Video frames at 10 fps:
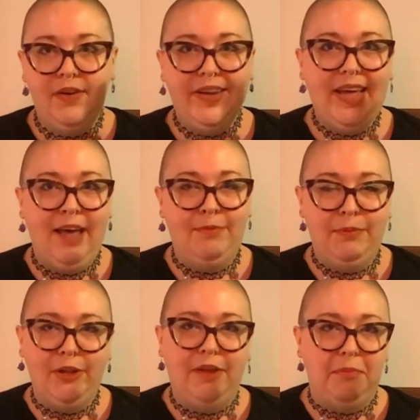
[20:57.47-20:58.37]

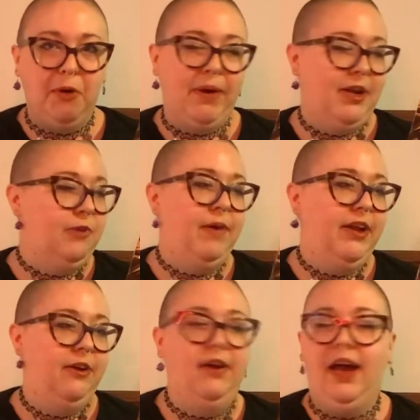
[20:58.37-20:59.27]
capable and poetic
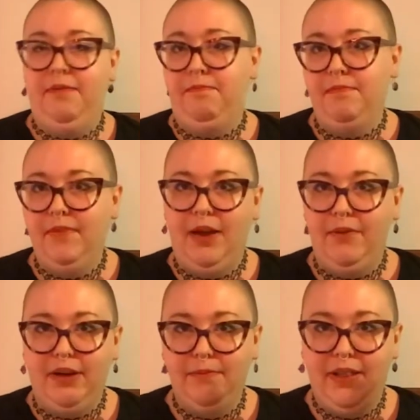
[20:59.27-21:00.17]
writer. I
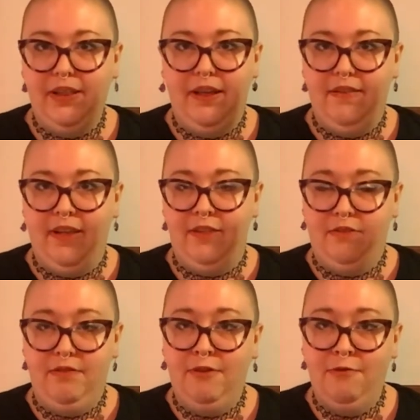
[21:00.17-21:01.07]
recommend this.
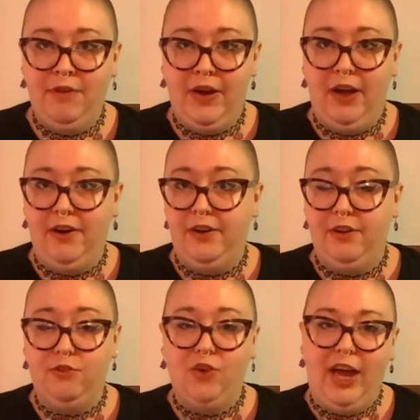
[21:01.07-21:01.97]
It's very hard to
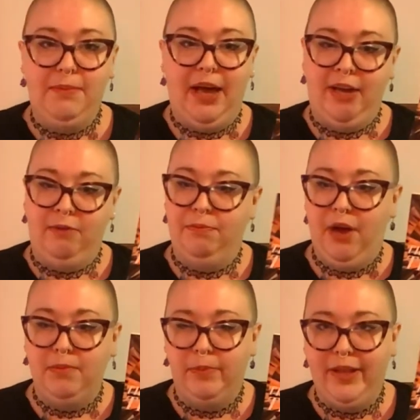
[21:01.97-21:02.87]
describe. I could
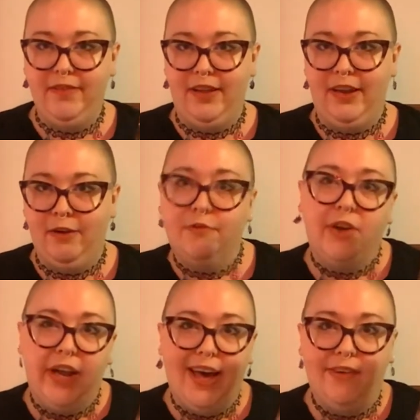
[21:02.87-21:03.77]
probably sit here for
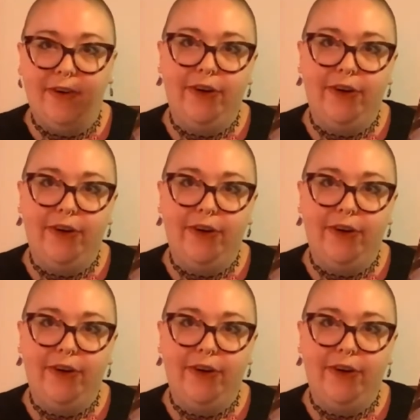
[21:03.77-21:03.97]
an hour